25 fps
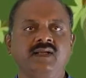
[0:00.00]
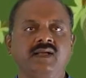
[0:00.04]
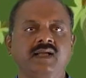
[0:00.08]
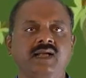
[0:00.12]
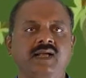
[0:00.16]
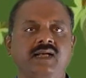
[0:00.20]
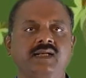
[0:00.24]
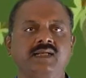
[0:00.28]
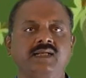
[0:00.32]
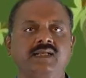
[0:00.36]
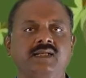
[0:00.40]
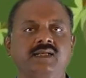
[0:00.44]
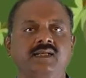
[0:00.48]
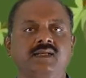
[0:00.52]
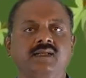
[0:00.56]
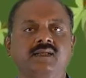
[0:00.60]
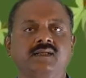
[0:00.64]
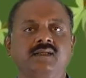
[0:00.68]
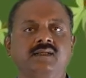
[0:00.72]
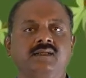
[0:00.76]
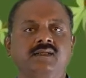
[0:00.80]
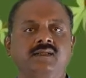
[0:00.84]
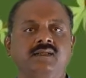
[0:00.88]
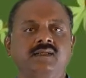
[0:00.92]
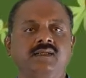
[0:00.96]
And
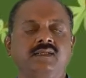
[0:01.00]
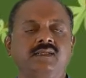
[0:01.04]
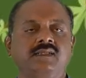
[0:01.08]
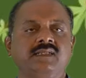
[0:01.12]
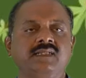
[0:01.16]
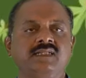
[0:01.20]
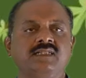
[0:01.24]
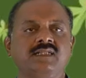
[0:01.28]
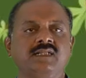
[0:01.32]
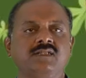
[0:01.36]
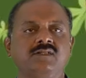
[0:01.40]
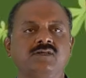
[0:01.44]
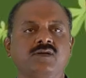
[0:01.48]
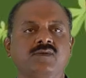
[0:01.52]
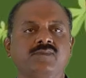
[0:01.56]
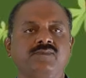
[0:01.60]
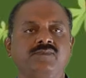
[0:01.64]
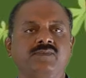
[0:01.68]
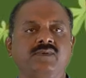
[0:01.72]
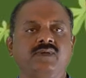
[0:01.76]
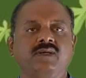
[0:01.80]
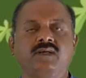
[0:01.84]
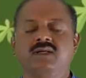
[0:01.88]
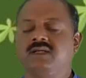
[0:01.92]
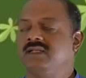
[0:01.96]
this is of
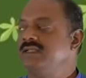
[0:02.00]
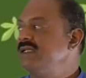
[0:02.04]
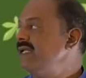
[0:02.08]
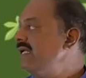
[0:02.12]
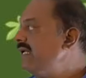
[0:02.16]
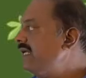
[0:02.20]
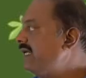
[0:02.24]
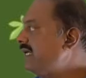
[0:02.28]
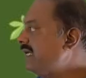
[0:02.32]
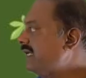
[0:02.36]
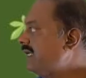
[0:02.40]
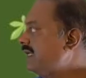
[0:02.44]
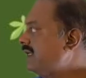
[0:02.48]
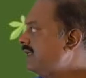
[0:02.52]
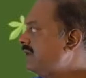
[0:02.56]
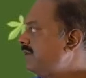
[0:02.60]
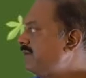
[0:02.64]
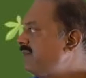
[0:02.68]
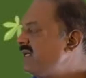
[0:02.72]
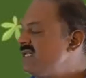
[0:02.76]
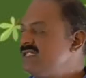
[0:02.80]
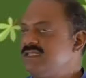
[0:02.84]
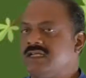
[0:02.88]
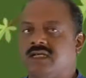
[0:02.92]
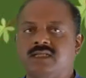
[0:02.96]
the
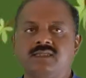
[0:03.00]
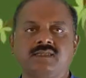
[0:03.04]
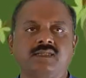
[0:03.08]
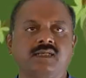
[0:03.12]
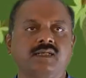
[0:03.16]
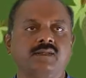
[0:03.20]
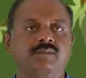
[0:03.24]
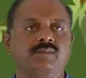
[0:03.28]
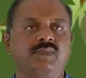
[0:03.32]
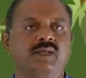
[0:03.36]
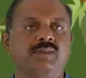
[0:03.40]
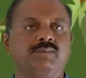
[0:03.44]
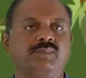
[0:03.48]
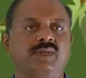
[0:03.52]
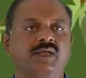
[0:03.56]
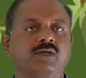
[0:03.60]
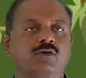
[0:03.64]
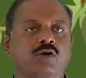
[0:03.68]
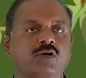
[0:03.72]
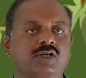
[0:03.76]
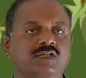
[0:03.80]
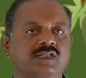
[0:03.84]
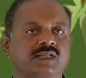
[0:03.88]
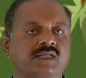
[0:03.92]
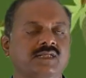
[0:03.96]
Pachat Karma.
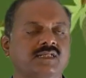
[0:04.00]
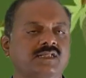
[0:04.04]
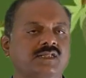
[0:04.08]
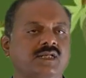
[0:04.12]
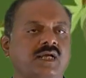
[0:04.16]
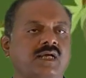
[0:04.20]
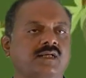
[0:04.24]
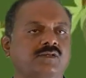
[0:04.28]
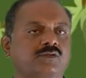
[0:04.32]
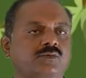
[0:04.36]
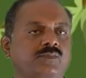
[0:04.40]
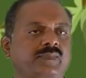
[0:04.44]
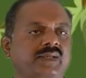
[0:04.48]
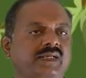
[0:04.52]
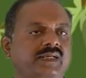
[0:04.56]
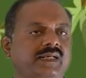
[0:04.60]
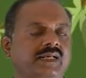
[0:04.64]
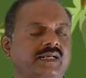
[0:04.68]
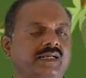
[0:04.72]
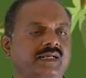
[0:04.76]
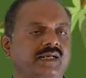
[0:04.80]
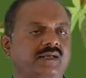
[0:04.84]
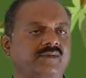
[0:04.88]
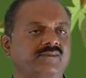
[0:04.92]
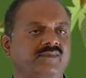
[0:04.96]
Precautions are to be
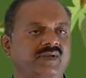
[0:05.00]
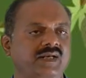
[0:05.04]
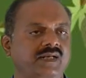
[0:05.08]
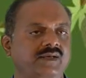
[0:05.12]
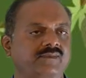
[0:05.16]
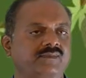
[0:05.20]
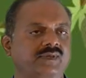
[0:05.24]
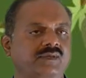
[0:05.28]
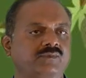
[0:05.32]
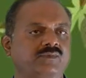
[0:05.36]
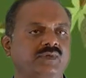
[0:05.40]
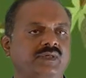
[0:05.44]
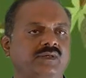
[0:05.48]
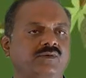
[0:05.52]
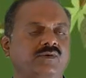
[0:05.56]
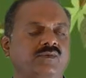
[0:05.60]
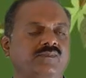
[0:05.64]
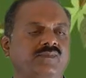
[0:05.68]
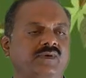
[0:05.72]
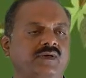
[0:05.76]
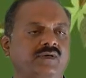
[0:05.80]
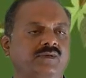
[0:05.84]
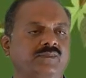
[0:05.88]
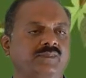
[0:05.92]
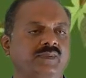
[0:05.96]
taken whenever we go
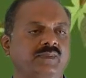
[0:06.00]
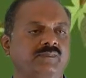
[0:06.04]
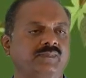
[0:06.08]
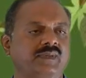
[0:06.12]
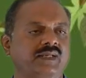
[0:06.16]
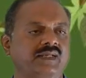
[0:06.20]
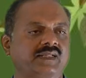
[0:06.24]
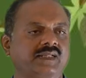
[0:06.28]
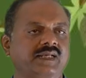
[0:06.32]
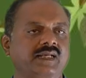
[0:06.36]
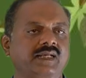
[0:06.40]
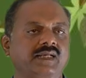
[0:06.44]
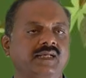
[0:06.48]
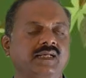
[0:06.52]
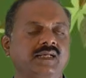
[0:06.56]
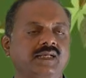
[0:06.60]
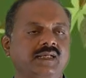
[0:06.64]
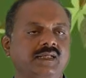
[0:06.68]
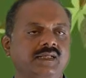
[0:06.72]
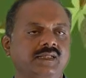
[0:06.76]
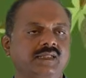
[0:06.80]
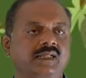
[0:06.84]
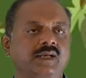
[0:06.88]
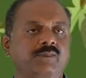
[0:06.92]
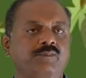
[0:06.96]
for to prepare
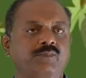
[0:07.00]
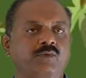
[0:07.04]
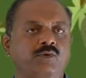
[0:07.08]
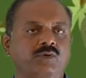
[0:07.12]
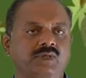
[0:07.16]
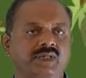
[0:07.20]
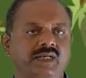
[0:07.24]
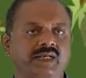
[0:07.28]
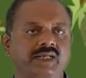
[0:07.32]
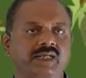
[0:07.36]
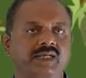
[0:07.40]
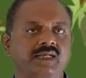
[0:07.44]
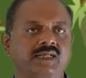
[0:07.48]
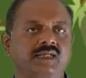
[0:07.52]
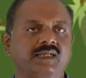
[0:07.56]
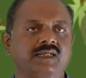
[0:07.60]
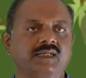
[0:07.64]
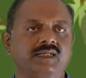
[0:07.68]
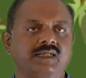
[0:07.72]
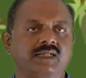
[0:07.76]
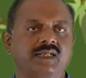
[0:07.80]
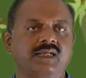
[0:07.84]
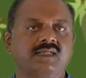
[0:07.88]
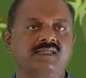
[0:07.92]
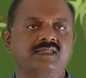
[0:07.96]
the
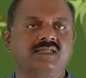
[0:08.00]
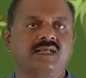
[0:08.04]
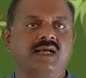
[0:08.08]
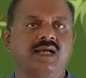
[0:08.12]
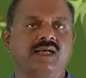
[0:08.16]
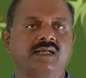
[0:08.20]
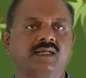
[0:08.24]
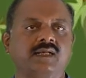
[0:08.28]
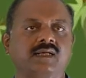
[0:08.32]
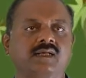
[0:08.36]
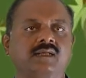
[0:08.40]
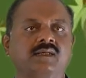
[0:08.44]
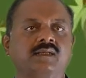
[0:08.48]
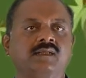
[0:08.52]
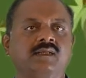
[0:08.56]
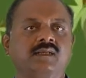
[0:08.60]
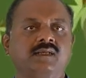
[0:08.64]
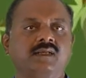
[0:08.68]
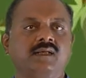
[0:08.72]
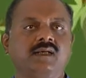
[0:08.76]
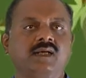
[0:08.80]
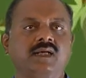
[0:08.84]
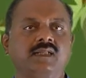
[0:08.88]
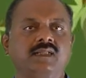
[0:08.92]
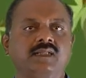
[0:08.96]
Pottali
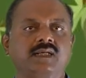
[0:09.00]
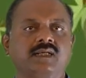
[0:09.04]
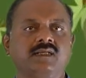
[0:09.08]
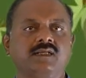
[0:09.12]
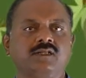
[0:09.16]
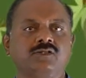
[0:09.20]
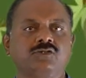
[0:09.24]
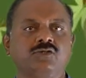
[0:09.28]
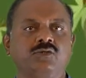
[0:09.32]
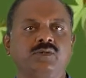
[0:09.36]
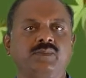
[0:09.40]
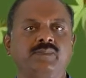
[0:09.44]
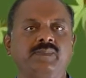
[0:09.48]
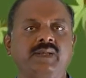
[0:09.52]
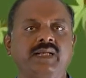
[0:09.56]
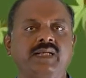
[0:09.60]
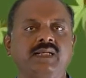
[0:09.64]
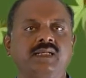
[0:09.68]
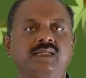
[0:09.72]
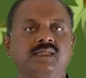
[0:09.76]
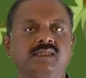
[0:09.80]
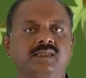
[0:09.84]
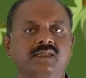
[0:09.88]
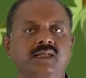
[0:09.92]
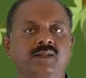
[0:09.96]
Rasayana. Gandhaka should
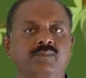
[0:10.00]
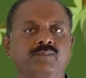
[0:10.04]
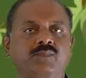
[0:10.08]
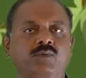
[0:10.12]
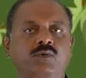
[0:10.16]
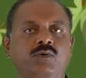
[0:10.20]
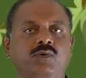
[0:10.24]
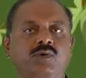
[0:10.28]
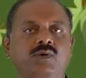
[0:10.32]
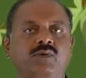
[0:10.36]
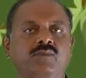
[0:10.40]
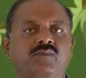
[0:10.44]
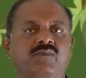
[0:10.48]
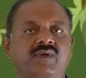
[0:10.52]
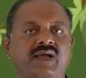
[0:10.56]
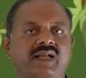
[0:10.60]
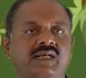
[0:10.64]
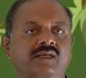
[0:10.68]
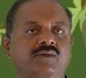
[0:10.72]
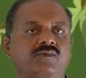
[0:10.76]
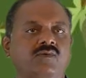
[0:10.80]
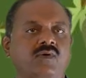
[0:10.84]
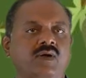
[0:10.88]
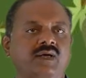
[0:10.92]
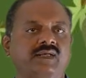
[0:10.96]
be the poured
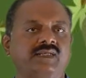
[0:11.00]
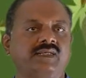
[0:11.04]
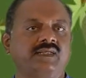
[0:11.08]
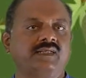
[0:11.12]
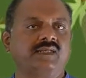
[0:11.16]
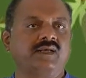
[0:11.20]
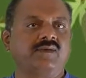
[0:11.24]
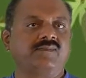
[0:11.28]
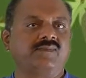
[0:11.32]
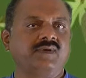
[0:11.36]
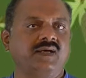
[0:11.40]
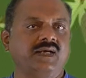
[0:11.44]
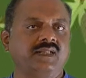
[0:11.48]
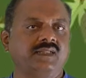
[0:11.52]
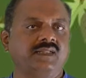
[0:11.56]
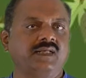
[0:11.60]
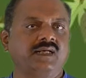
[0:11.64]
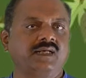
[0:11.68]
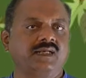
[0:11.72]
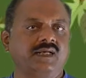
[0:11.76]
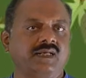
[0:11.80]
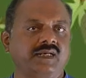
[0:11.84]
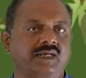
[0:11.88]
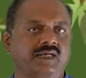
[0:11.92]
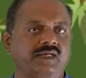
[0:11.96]
when quantity of
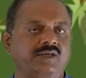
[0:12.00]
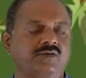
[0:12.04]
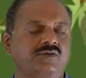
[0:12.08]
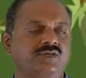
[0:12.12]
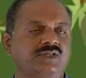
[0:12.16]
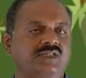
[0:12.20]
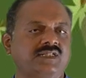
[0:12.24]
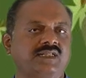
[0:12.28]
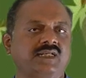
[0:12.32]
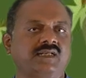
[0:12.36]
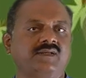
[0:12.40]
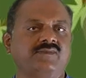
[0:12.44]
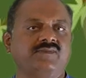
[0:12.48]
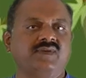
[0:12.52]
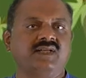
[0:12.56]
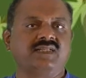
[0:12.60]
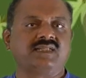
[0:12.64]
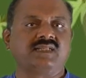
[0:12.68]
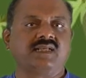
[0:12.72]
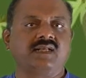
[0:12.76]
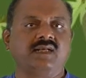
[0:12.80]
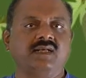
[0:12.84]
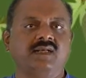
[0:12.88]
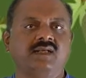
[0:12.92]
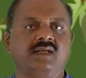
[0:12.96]
Gandhaka reduced in
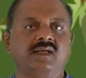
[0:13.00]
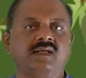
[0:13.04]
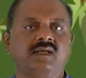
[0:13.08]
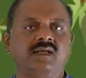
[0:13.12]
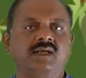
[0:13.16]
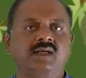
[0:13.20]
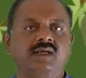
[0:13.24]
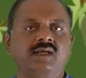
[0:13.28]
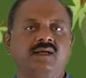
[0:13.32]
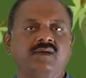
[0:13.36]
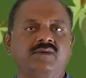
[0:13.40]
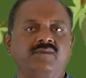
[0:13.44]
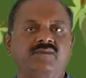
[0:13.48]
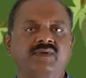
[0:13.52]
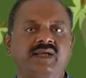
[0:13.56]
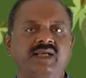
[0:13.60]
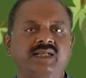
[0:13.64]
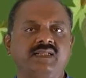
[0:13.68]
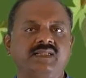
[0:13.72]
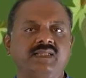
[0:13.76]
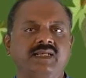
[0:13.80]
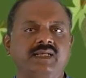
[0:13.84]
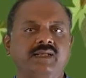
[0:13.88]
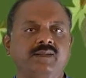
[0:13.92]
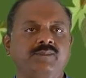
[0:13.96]
vessel
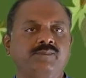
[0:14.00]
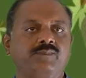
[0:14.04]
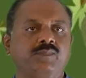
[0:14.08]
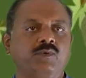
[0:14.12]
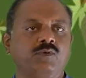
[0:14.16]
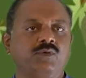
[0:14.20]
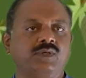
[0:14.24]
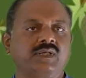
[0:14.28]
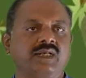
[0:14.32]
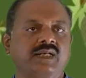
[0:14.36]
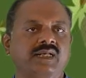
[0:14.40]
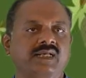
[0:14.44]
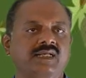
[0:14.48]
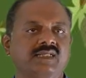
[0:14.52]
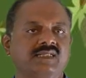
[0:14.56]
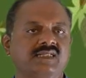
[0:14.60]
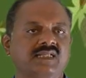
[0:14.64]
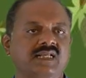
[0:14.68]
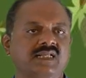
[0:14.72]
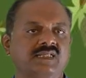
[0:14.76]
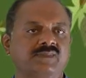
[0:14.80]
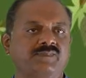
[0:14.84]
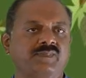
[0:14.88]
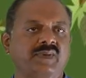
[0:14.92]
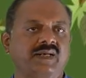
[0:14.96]
where the Pottali is
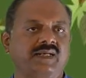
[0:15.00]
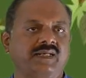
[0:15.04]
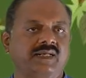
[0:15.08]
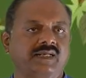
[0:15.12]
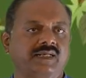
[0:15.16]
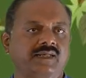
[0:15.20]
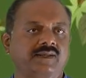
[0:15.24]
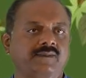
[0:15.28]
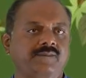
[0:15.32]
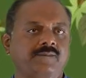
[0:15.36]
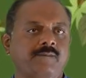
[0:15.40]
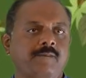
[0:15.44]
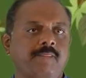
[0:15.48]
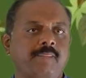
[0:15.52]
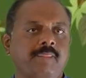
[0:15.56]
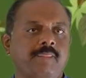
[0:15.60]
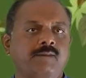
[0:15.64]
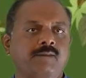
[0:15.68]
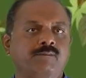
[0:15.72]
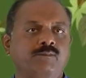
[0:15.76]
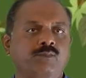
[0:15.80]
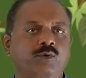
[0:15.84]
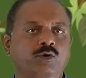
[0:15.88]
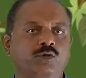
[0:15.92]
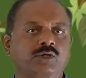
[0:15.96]
suspended.
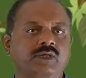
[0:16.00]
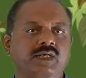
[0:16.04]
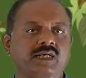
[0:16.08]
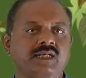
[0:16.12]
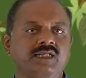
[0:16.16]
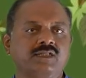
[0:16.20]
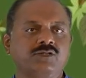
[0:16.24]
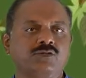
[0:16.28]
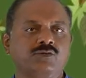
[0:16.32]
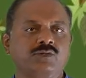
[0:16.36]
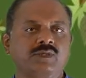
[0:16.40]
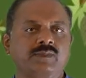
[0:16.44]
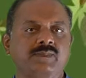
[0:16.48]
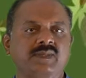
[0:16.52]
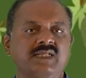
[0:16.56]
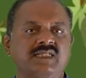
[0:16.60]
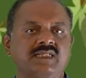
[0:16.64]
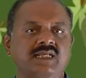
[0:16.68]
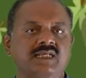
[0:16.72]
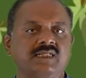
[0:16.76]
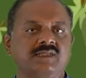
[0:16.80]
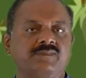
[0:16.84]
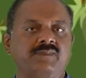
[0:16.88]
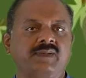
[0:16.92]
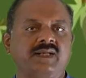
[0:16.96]
Pottali should be
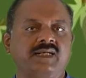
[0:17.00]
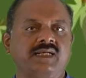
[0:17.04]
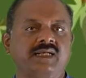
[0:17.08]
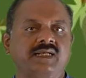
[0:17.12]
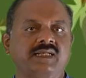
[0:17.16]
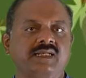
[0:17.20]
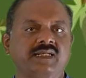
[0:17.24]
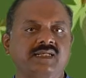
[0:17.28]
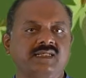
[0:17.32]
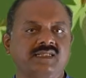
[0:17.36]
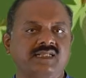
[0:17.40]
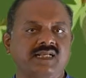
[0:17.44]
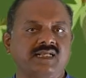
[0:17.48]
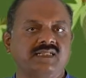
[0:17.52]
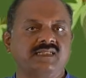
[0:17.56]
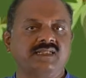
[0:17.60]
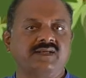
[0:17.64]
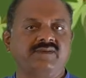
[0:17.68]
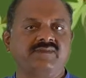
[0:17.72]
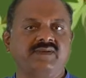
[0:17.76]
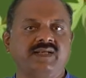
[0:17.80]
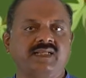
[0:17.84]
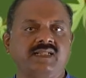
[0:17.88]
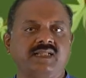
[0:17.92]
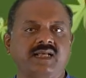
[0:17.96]
suspended in such
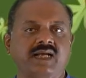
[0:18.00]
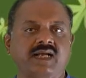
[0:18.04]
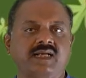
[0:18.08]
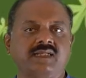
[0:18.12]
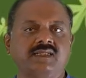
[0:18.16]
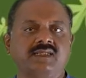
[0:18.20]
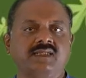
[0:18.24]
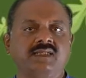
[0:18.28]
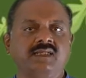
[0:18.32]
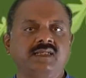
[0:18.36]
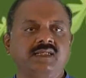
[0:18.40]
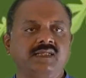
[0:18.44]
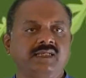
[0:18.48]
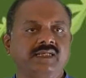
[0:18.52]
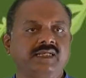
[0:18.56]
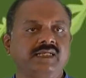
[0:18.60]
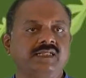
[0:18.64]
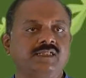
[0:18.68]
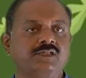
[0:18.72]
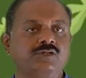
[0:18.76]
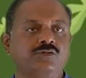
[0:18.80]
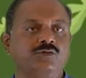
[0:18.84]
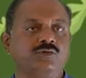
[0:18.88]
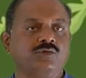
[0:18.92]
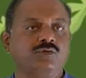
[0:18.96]
a way that
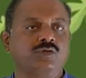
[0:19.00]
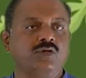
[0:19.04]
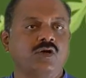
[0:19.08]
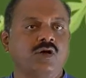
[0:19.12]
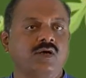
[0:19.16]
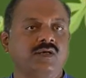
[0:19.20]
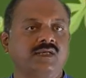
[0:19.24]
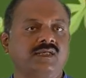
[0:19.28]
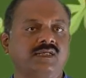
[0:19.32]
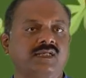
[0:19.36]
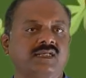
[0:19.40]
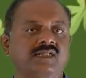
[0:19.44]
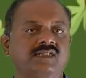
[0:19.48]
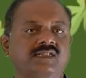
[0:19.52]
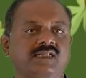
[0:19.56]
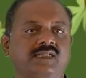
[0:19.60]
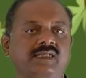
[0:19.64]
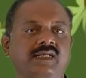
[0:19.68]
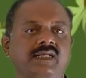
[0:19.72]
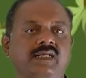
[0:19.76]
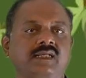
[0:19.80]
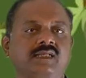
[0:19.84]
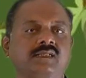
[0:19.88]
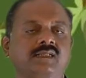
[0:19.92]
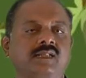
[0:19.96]
it should not touch
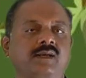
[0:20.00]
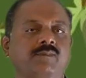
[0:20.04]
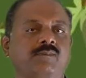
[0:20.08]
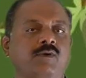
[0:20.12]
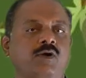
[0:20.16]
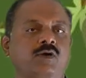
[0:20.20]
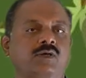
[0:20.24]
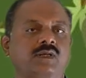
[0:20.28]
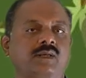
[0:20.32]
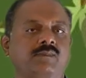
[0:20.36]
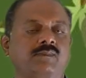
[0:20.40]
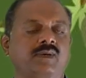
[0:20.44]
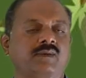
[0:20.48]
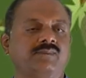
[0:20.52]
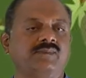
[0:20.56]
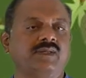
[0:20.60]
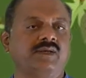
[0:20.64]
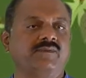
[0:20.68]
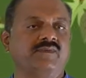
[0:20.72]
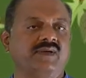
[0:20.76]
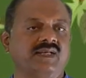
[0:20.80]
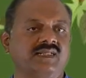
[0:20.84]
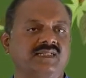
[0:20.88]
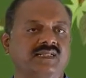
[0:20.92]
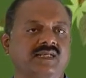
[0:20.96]
the bottom of the
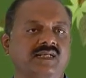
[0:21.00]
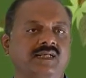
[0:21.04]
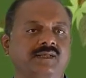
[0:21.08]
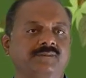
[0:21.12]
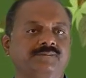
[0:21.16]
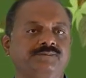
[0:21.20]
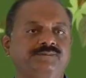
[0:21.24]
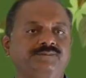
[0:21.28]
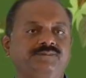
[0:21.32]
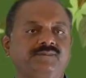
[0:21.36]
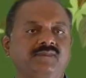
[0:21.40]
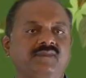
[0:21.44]
vessel,